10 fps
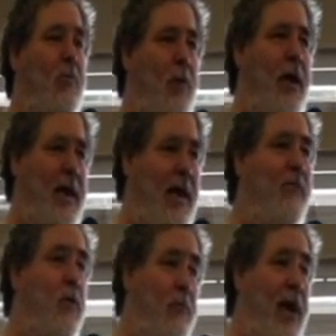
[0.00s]
but it
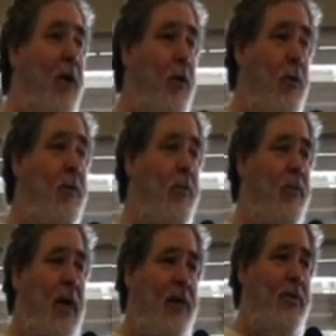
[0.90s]
gives you better
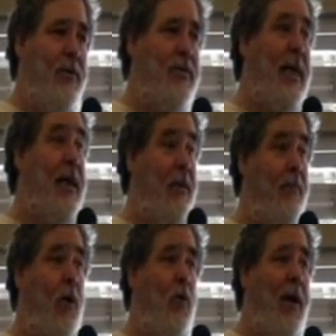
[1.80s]
than just setting the
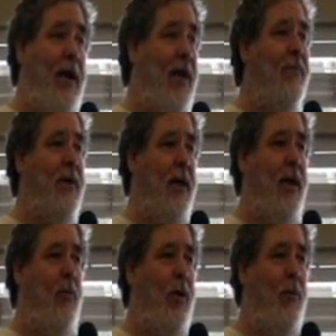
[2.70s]
flow rate and leaving it
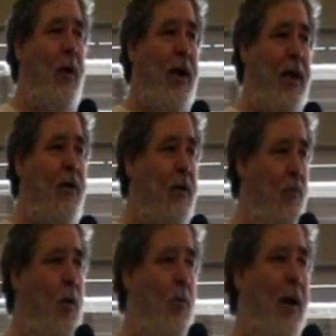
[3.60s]
at one
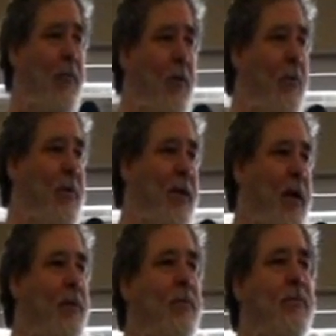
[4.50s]
rate for
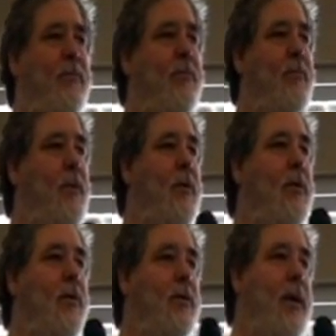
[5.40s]
everything.
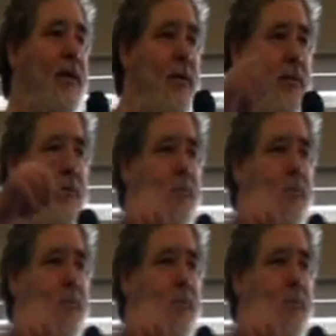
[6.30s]
Yes.